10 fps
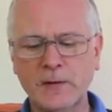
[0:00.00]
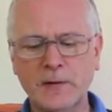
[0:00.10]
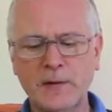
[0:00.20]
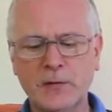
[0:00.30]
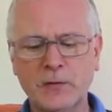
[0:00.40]

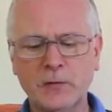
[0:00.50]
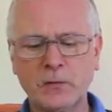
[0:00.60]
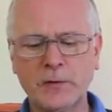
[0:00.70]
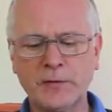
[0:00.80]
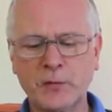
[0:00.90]
It took
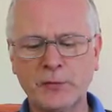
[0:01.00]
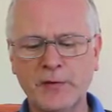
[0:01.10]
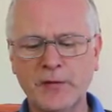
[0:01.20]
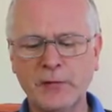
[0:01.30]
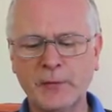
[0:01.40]
one's
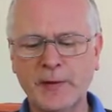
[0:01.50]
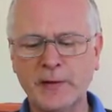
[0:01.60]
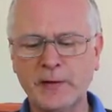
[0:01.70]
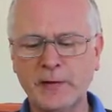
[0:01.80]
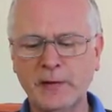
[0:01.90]
breath away
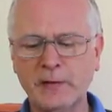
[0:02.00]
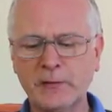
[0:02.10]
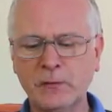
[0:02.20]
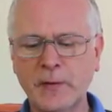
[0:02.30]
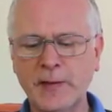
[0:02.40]
to think of
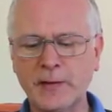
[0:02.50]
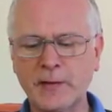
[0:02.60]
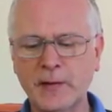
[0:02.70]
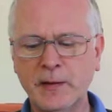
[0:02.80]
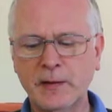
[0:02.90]
the
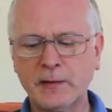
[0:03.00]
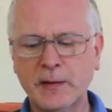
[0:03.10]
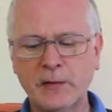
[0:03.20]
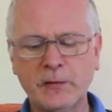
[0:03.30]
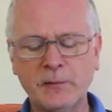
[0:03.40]
weight
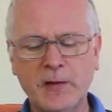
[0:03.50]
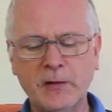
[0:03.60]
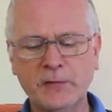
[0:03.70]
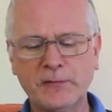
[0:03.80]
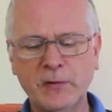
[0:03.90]
that could make
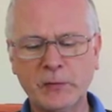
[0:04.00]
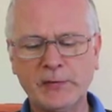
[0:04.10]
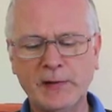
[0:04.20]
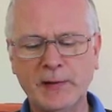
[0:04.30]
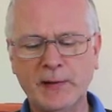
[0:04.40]
a
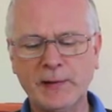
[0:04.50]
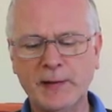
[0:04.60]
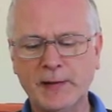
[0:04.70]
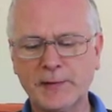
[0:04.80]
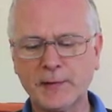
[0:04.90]
footprint like
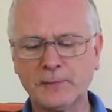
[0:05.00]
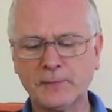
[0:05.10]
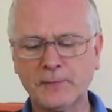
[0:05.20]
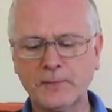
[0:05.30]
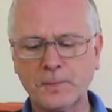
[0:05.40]
that.
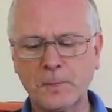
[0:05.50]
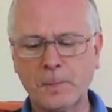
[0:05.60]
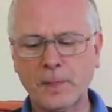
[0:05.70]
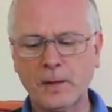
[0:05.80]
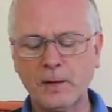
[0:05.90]

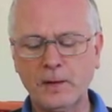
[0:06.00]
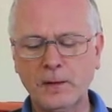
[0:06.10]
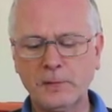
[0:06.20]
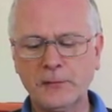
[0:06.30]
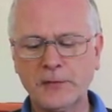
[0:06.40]

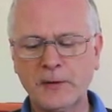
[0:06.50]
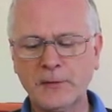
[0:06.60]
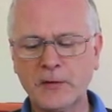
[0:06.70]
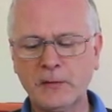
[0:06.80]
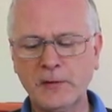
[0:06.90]
But there
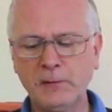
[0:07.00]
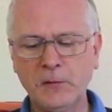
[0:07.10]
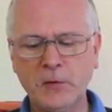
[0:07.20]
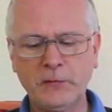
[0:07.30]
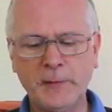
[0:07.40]
was something
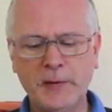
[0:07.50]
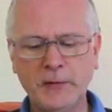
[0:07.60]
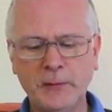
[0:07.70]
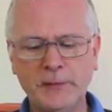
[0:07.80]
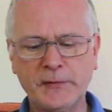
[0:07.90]
more
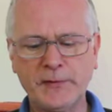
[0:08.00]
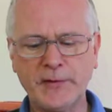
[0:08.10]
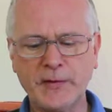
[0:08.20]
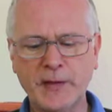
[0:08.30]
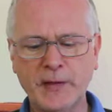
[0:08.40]
remarkable than the
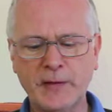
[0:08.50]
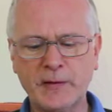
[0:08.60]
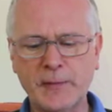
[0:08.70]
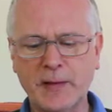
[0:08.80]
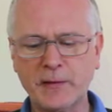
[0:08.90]
size
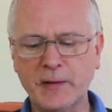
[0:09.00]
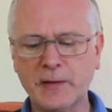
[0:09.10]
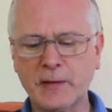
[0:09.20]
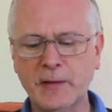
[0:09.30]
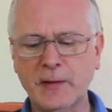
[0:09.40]
about
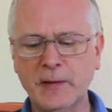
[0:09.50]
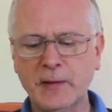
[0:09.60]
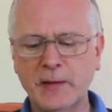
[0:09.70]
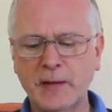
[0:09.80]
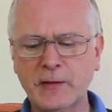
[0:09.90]
it.
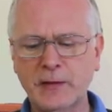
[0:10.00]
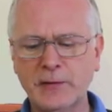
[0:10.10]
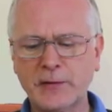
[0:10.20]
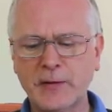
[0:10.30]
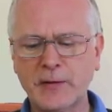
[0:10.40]
As he
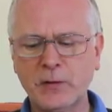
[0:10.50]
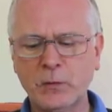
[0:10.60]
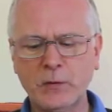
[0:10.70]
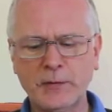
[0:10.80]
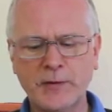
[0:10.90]
looked at it,
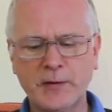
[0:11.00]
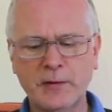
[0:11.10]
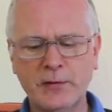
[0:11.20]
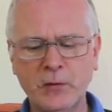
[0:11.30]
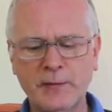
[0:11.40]
water
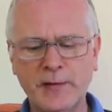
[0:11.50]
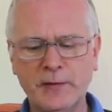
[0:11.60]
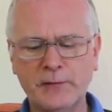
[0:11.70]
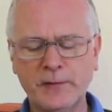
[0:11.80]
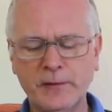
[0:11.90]
had already
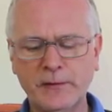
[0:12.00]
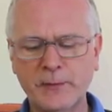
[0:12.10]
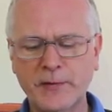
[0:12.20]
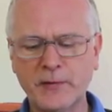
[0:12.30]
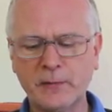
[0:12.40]
filled the
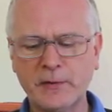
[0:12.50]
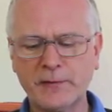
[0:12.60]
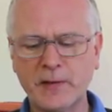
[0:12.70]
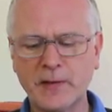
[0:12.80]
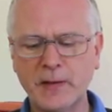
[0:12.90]
bottom of it.